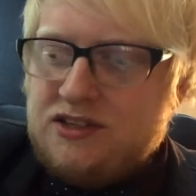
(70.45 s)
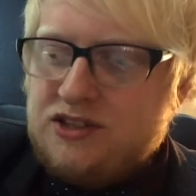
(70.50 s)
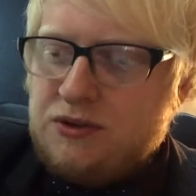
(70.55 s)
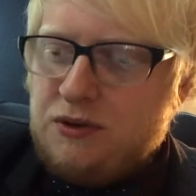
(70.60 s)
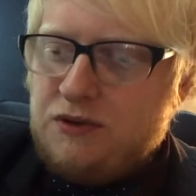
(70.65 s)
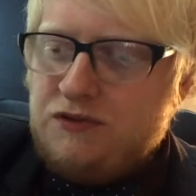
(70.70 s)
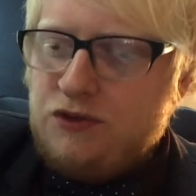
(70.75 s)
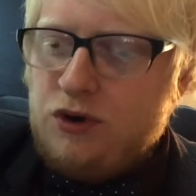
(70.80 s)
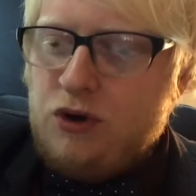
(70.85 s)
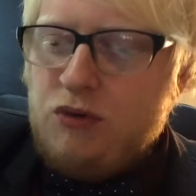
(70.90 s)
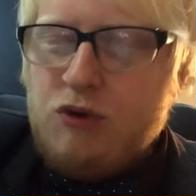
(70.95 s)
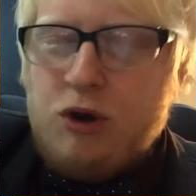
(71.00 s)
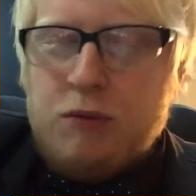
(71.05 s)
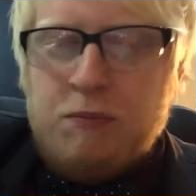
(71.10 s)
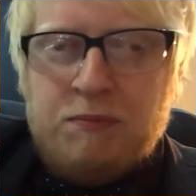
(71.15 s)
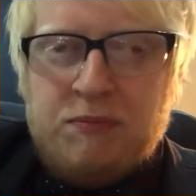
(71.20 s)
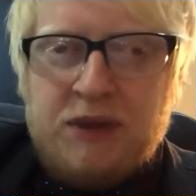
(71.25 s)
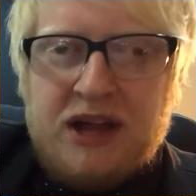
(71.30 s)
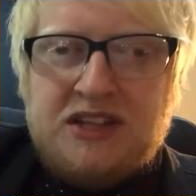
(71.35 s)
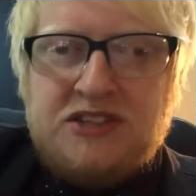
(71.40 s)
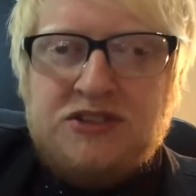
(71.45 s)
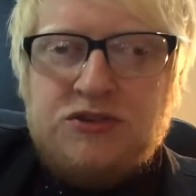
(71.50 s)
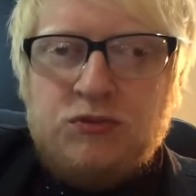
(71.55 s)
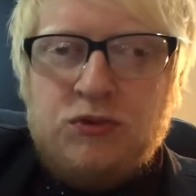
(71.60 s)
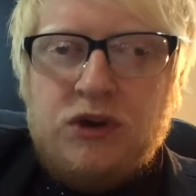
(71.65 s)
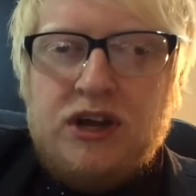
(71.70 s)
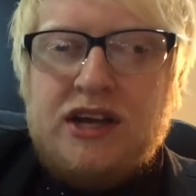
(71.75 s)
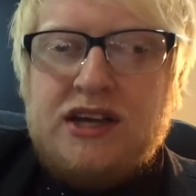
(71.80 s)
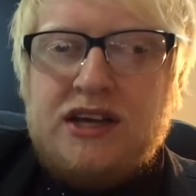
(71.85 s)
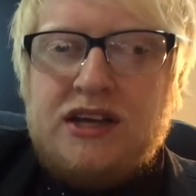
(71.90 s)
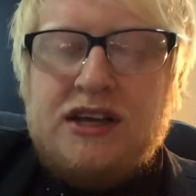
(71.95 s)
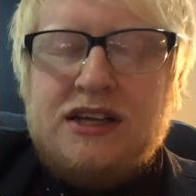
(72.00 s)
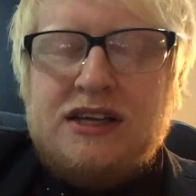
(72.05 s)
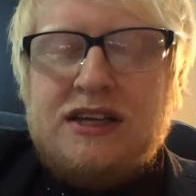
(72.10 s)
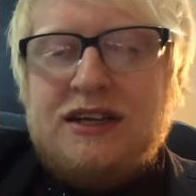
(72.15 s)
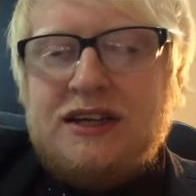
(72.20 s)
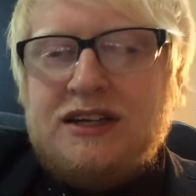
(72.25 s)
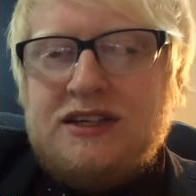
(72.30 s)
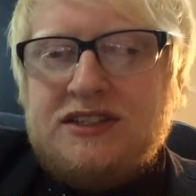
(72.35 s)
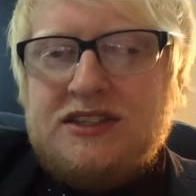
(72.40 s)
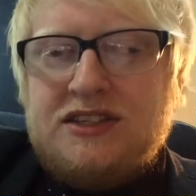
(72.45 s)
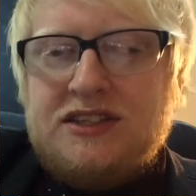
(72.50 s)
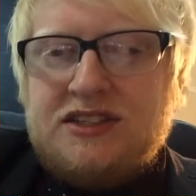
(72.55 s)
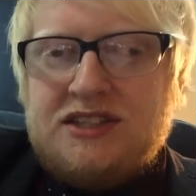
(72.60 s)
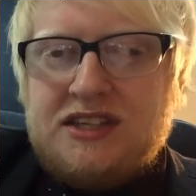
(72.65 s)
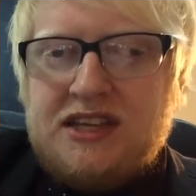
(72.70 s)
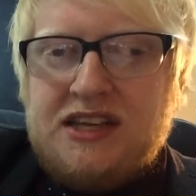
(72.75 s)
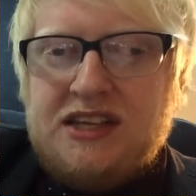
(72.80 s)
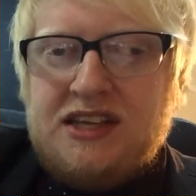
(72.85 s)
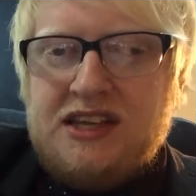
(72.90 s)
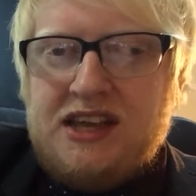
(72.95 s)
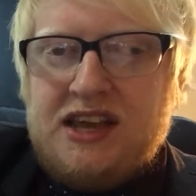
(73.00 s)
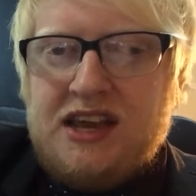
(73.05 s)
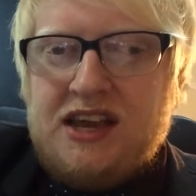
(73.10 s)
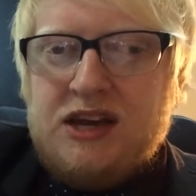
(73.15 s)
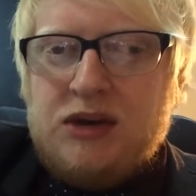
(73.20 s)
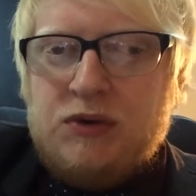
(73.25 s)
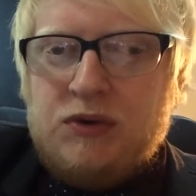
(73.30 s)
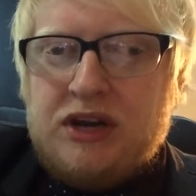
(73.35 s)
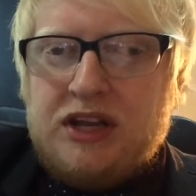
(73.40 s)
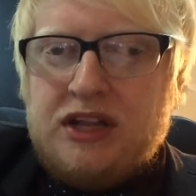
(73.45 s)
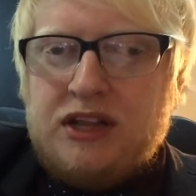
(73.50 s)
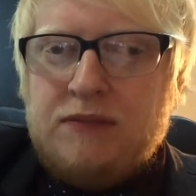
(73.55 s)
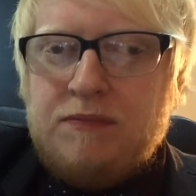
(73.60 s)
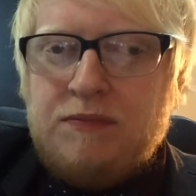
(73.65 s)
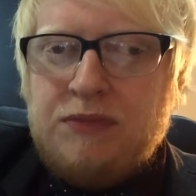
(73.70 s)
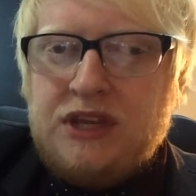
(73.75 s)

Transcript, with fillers: So I thought, what better way to see the year in